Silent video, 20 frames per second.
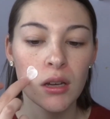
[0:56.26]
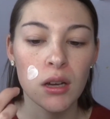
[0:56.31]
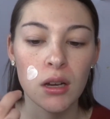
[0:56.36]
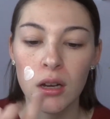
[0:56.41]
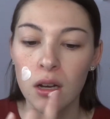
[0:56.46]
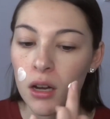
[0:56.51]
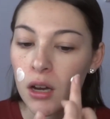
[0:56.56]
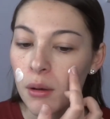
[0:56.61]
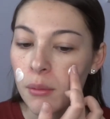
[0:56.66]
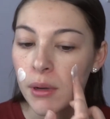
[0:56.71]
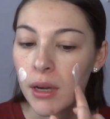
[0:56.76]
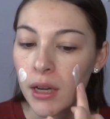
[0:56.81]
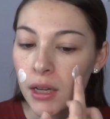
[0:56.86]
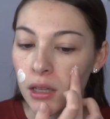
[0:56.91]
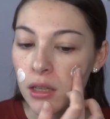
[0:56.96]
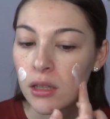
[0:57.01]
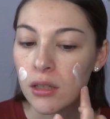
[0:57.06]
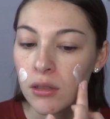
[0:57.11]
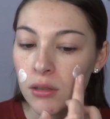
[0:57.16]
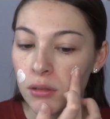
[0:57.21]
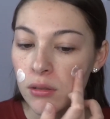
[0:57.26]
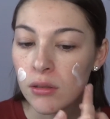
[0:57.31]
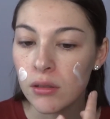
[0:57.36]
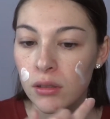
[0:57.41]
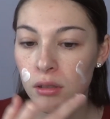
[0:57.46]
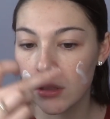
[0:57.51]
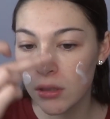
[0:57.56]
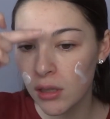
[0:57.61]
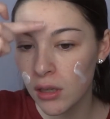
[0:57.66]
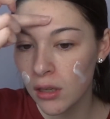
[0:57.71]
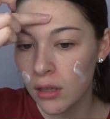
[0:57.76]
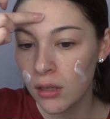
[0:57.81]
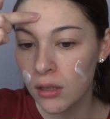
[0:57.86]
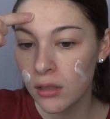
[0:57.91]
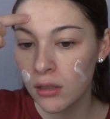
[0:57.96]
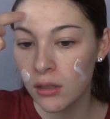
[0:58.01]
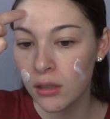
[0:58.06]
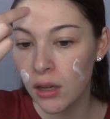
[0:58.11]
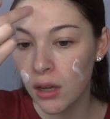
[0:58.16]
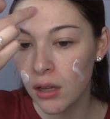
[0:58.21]
I use
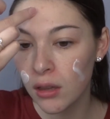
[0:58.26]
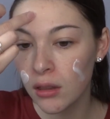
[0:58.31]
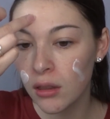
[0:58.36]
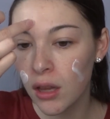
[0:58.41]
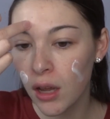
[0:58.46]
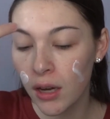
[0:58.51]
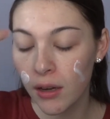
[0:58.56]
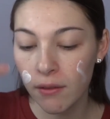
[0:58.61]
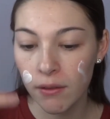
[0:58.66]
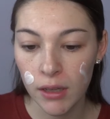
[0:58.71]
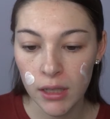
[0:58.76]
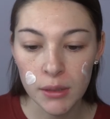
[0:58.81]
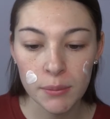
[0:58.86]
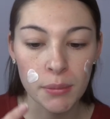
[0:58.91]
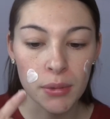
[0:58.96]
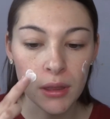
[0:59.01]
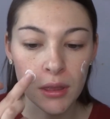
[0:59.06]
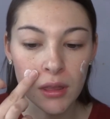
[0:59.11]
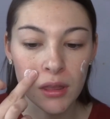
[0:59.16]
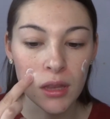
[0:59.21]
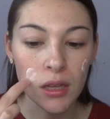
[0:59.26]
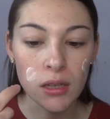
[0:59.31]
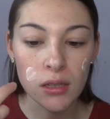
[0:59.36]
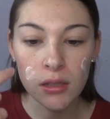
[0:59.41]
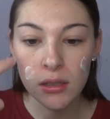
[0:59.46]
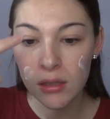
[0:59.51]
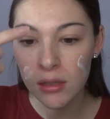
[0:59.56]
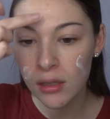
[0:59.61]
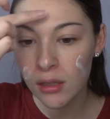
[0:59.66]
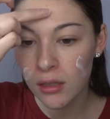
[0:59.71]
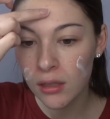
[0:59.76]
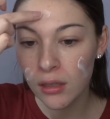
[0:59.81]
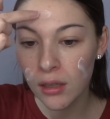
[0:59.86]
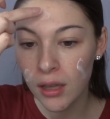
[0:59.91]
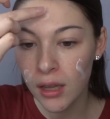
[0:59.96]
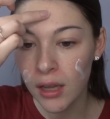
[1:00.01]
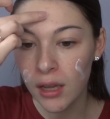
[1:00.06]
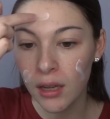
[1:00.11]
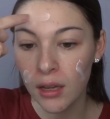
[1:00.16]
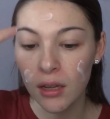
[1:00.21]
a lot of this, but this
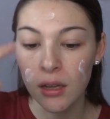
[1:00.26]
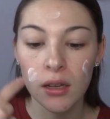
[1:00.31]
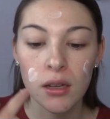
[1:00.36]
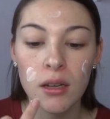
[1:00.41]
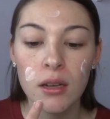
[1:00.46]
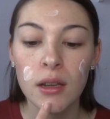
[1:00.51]
like